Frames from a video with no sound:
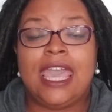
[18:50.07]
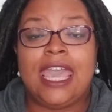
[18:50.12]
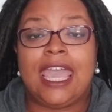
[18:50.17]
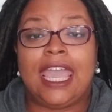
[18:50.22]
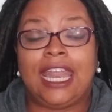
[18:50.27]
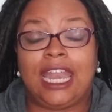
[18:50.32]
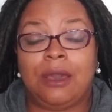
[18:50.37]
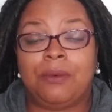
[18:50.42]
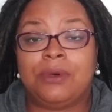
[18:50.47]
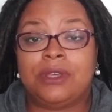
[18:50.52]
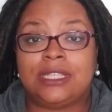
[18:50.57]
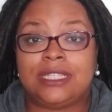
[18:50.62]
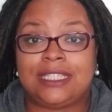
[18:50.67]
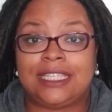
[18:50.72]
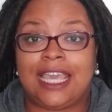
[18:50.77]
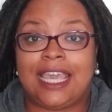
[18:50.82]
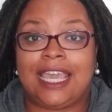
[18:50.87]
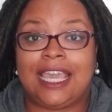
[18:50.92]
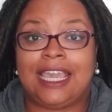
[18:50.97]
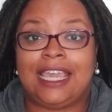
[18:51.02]
And I will
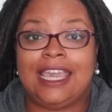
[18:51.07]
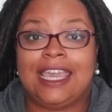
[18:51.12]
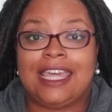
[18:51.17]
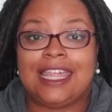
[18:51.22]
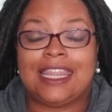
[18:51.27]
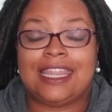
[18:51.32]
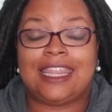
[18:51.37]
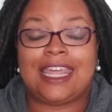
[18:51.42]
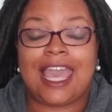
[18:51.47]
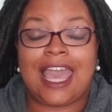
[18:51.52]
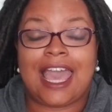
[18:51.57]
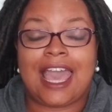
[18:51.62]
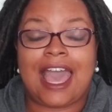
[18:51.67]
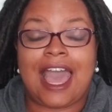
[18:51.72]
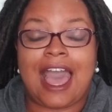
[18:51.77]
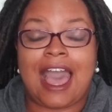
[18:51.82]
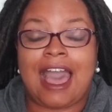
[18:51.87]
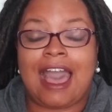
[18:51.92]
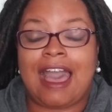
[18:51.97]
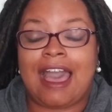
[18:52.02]
say that
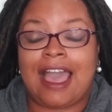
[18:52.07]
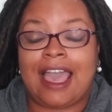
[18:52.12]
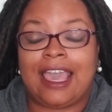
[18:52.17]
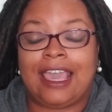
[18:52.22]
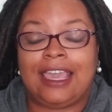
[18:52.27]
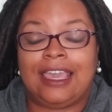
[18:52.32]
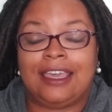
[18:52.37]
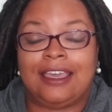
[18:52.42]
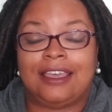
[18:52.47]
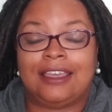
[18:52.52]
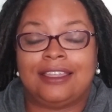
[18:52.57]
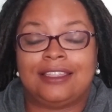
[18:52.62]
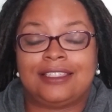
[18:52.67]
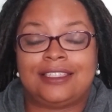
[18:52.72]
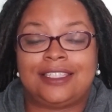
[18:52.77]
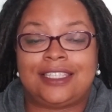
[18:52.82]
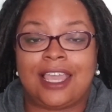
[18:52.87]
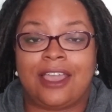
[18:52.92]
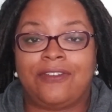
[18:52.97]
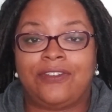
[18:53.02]
I
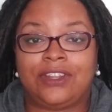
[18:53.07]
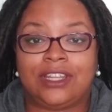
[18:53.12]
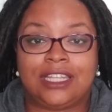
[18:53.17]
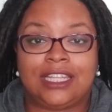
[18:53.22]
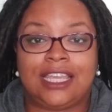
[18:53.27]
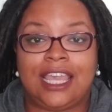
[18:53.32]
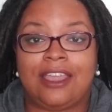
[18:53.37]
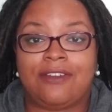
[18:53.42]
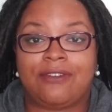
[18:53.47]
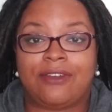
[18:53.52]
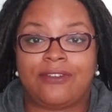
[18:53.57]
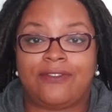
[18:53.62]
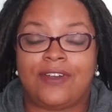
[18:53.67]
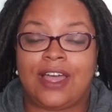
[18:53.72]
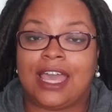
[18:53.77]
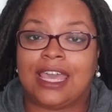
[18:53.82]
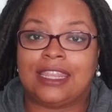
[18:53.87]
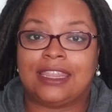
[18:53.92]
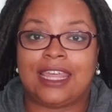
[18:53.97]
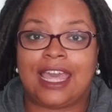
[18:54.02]
definitely have
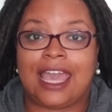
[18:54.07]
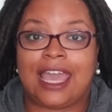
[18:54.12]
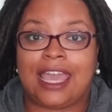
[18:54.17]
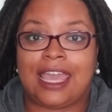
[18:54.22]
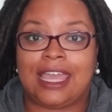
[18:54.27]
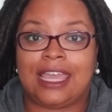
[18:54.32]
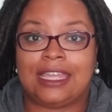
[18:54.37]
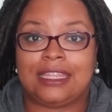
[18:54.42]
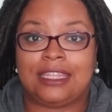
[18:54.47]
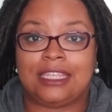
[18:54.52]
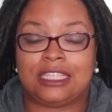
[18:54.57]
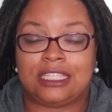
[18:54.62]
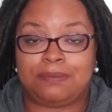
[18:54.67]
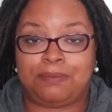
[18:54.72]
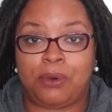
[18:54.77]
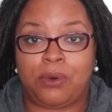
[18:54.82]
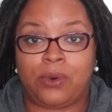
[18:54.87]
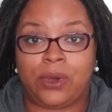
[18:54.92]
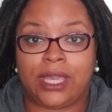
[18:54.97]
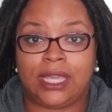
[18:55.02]
refined that at this
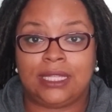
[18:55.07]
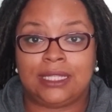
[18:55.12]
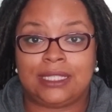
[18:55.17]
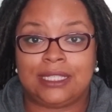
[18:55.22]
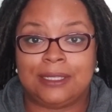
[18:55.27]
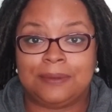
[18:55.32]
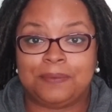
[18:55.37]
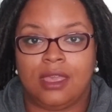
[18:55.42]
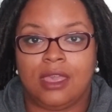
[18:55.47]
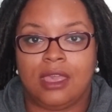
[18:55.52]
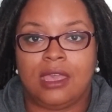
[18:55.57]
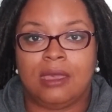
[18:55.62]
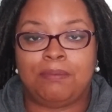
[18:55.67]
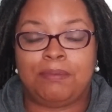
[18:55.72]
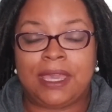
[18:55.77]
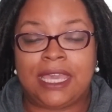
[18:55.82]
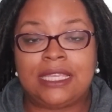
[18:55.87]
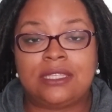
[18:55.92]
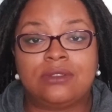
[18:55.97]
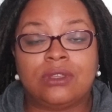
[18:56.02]
point.
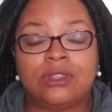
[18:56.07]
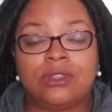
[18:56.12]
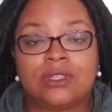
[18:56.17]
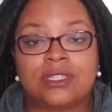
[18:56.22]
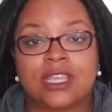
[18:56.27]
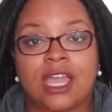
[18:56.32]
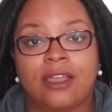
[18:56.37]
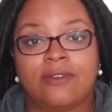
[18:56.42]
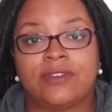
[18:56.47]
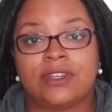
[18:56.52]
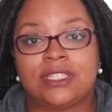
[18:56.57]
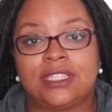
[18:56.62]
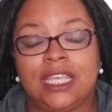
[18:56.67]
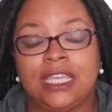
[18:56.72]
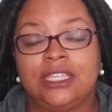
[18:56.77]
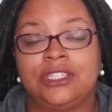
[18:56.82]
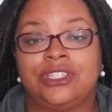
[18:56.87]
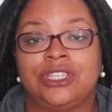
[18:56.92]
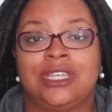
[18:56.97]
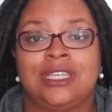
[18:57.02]
Based on those
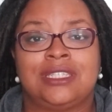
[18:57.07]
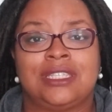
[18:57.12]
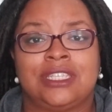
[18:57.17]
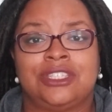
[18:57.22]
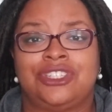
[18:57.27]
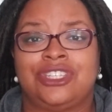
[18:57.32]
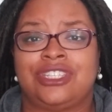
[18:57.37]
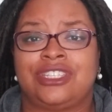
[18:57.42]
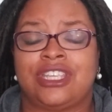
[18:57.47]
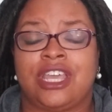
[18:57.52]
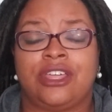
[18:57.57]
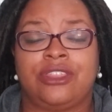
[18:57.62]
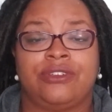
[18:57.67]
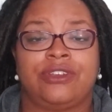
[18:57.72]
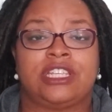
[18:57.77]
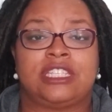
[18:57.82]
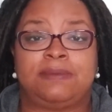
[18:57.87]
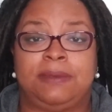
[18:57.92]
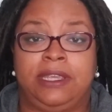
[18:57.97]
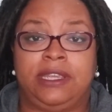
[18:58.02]
conversations and just other
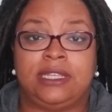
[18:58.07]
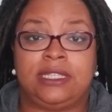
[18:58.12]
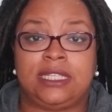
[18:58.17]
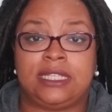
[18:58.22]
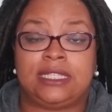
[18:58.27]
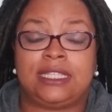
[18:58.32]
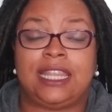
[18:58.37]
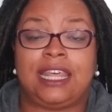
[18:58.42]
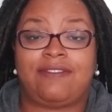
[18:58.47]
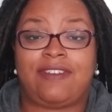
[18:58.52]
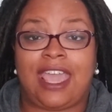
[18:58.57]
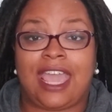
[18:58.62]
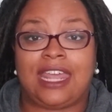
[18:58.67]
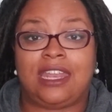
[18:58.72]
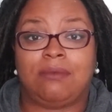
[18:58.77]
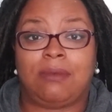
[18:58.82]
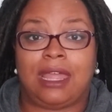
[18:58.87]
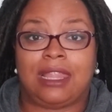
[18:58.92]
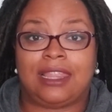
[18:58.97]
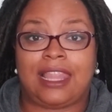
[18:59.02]
experiences that I've had
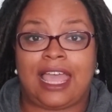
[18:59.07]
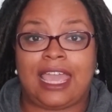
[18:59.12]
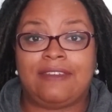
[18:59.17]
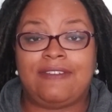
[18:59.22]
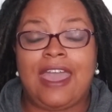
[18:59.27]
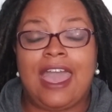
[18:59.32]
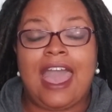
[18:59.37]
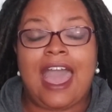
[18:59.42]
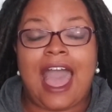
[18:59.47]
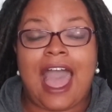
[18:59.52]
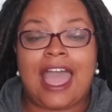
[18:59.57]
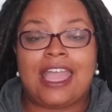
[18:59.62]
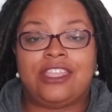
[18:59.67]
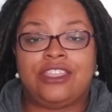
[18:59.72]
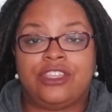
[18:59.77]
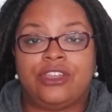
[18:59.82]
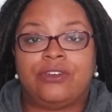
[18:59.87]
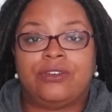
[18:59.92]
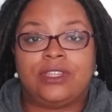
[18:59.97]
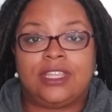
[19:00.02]
in my life, I
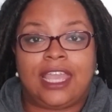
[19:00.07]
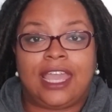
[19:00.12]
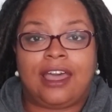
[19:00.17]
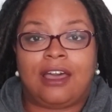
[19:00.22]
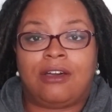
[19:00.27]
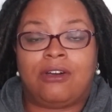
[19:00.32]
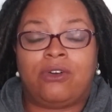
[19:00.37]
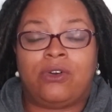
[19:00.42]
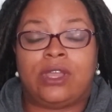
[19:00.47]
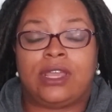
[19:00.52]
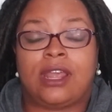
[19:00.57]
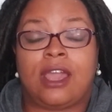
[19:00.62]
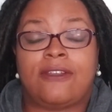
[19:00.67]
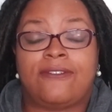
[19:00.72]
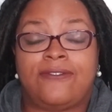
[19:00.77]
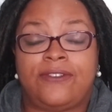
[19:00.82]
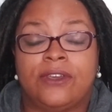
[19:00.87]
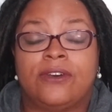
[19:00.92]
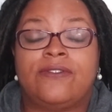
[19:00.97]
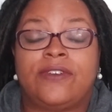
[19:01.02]
know now, and I
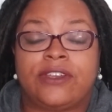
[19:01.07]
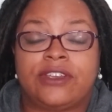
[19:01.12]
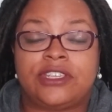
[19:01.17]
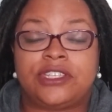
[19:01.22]
feel very